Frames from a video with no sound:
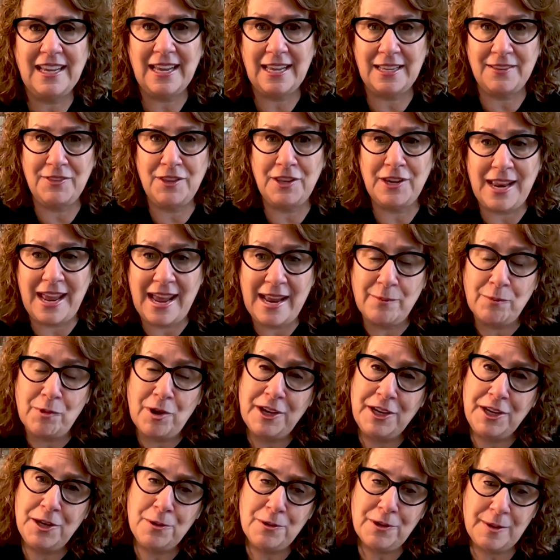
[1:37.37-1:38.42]
in the
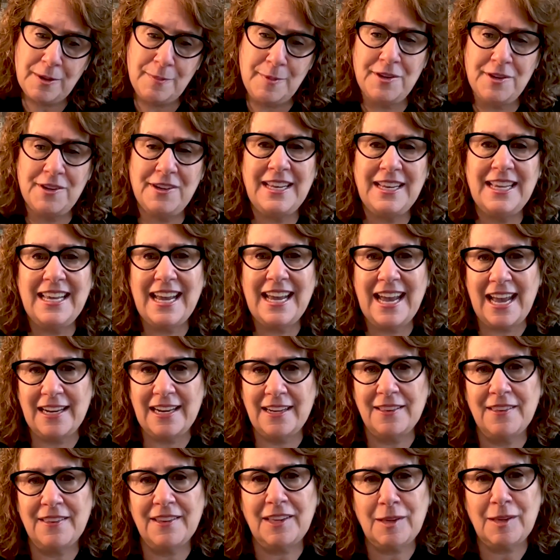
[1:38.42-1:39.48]
NYU community and
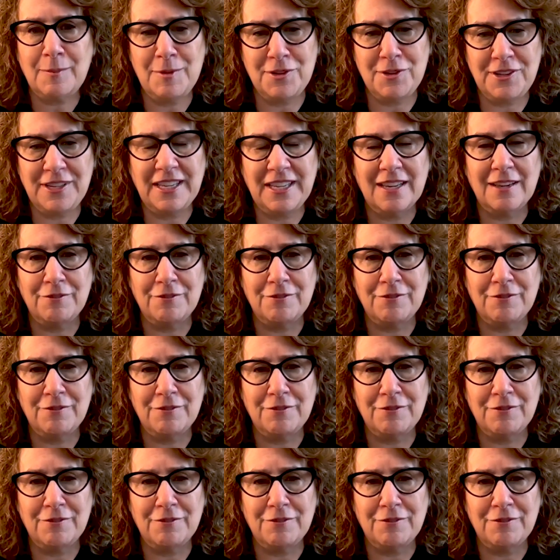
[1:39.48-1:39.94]
in the community